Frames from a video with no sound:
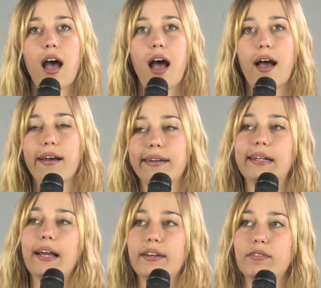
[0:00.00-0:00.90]
Uh,
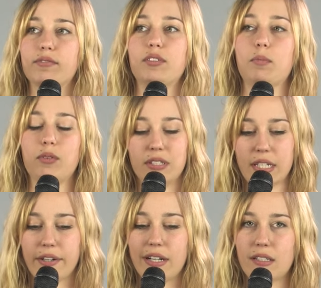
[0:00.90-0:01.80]
and I've smoked
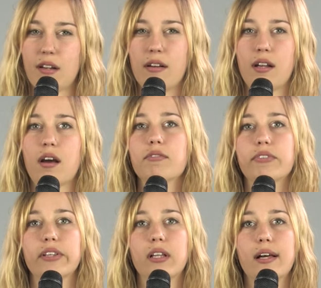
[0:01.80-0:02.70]
cigarettes on and off
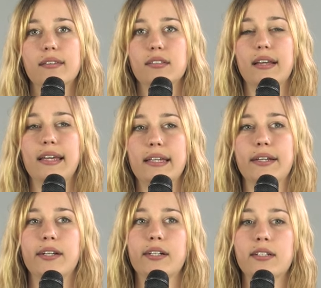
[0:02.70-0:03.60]
for the last eight
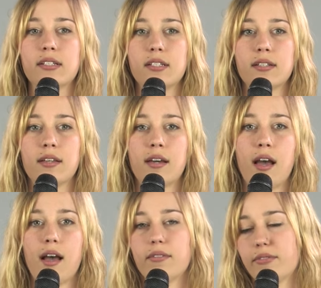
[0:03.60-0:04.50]
years
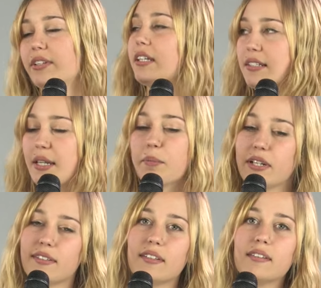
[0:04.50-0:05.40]
for the same
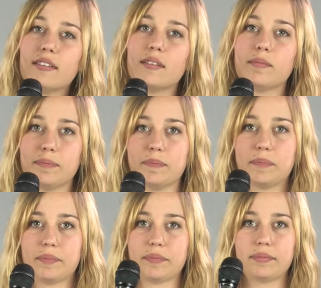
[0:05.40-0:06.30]
reasons.
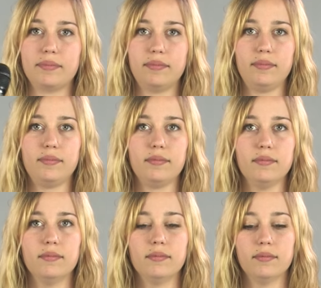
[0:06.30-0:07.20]

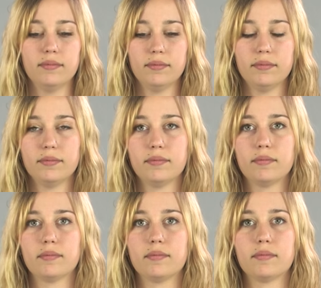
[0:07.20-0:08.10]
And can you tell us
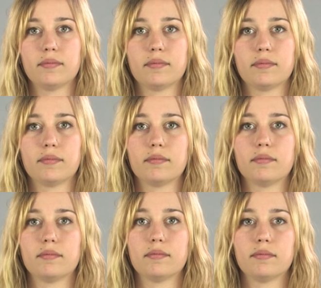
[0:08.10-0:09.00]
what happened to
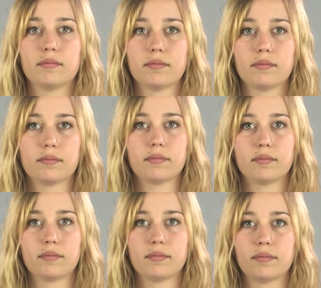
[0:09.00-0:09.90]
you at the prayer line
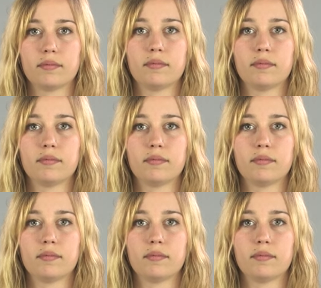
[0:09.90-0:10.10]
this morning?